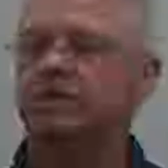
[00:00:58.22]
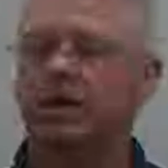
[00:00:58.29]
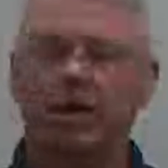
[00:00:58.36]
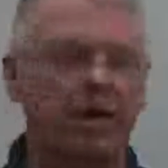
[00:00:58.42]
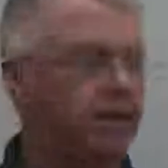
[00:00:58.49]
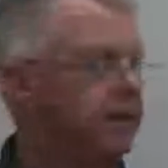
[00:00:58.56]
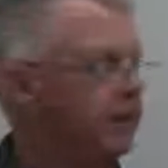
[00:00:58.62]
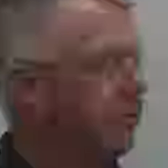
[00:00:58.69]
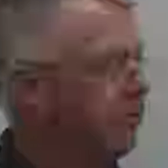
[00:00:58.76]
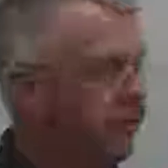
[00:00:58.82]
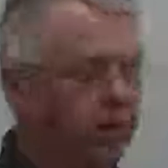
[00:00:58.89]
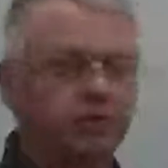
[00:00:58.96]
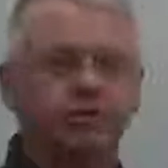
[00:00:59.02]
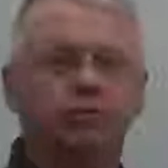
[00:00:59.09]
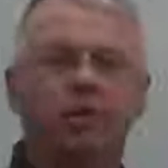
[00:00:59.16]
say
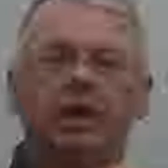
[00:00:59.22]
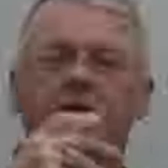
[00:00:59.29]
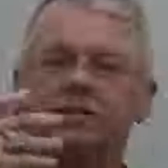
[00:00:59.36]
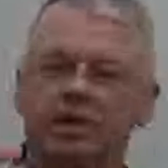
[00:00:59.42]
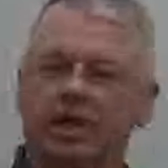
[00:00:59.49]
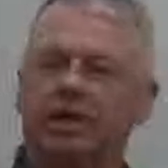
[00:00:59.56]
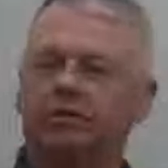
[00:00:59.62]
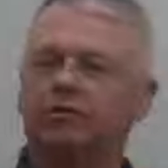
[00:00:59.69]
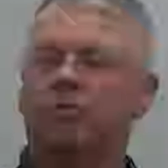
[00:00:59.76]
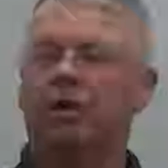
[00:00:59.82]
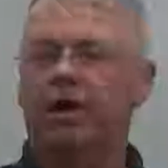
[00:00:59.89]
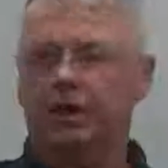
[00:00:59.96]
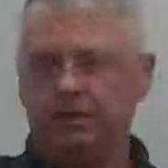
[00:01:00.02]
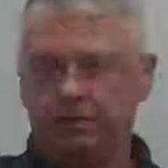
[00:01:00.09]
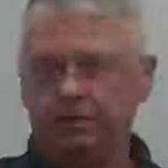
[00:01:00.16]
first threat, second
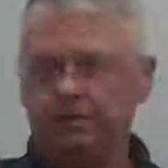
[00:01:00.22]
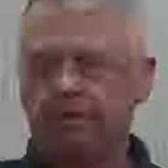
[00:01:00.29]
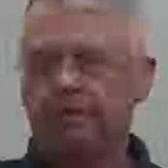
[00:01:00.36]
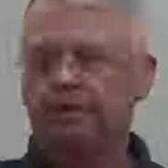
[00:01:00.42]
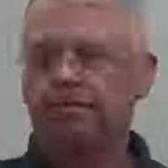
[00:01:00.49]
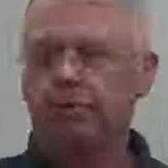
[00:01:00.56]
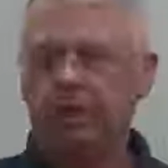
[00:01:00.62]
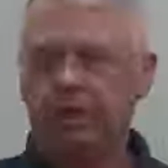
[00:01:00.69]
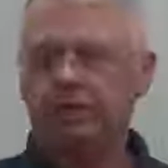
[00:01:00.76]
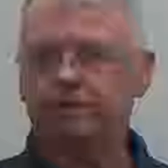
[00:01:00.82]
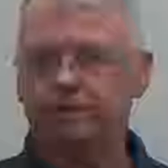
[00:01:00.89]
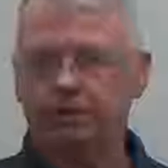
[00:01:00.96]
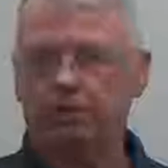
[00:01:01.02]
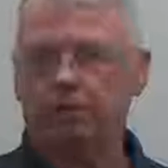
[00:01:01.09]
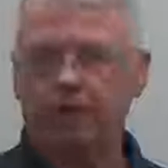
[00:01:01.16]
threat, pitch,
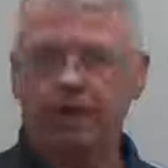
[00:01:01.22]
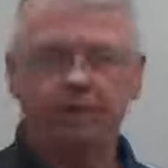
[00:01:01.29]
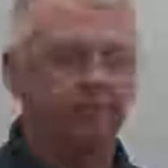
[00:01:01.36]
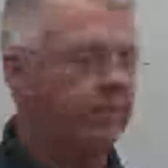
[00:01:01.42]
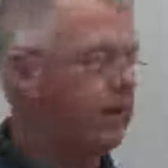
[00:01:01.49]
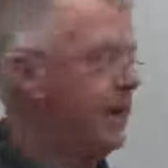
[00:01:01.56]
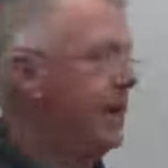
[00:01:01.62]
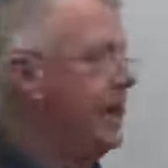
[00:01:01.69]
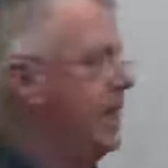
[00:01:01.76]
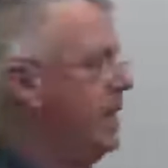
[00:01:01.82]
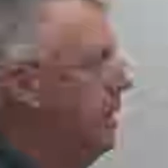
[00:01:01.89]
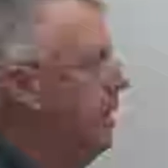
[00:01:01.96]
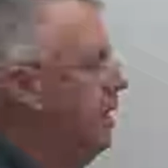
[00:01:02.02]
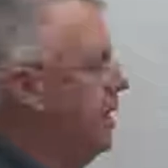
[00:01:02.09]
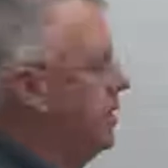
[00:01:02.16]
or whatever.
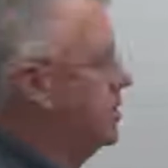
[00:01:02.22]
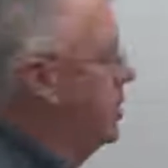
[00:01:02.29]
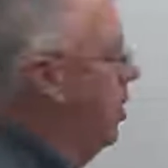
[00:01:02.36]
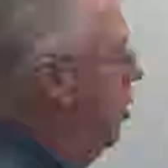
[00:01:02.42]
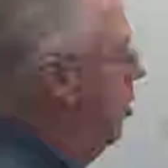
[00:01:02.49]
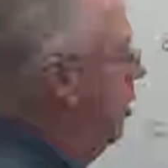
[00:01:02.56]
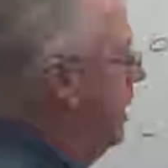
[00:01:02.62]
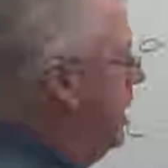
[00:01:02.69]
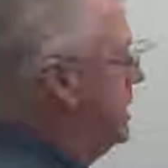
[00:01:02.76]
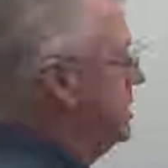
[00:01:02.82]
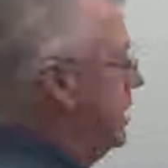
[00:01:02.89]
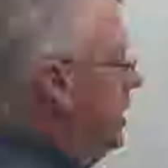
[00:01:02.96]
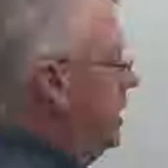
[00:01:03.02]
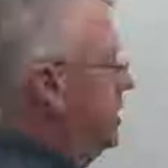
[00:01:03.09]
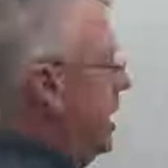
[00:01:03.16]
So he's
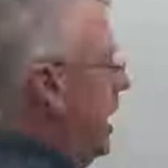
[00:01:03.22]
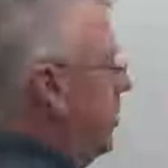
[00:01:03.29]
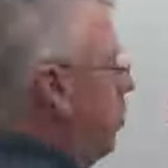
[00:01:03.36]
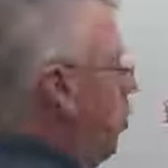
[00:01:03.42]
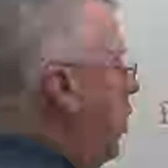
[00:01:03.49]
going to take